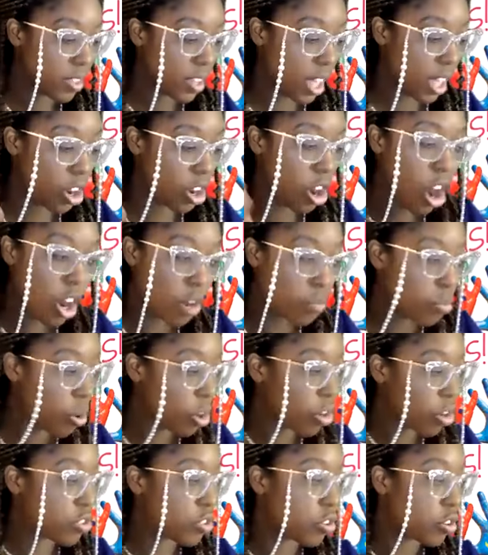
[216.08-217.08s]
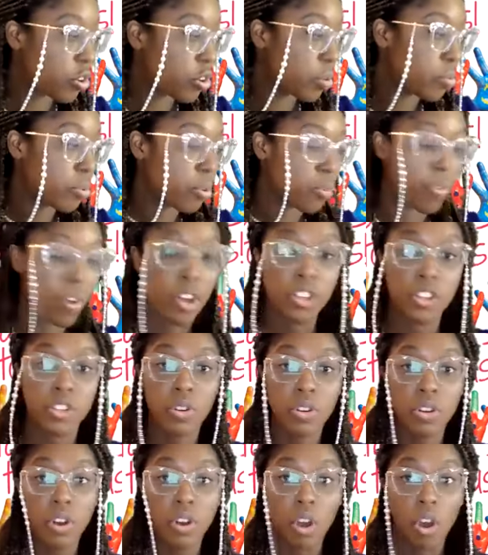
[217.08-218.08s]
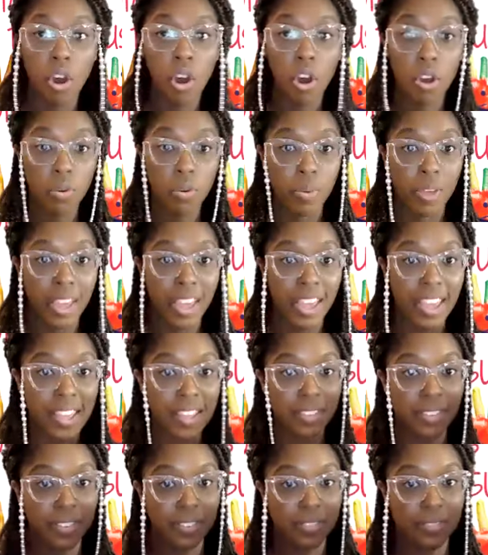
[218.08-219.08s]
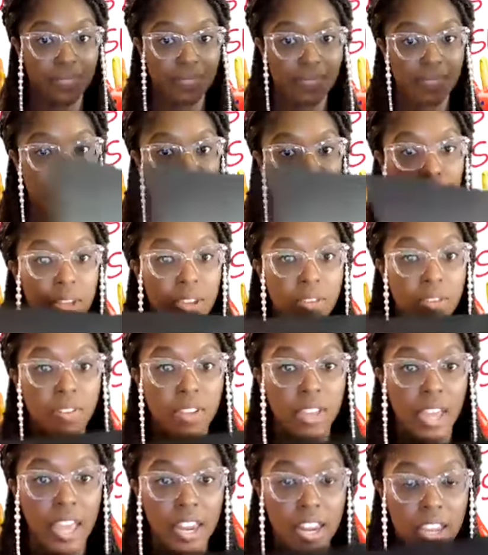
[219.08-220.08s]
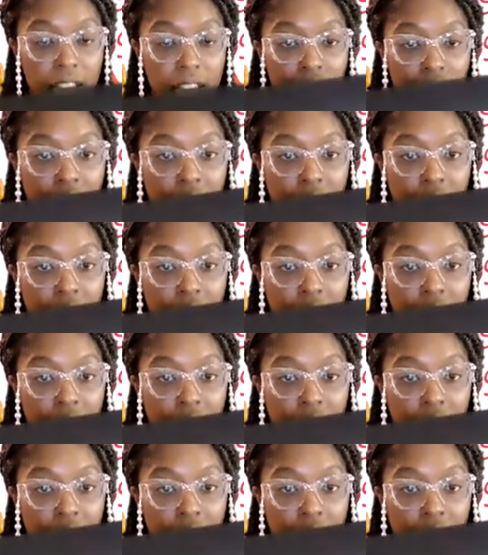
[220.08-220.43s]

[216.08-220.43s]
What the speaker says: like cardboard tubes around, you can always be creative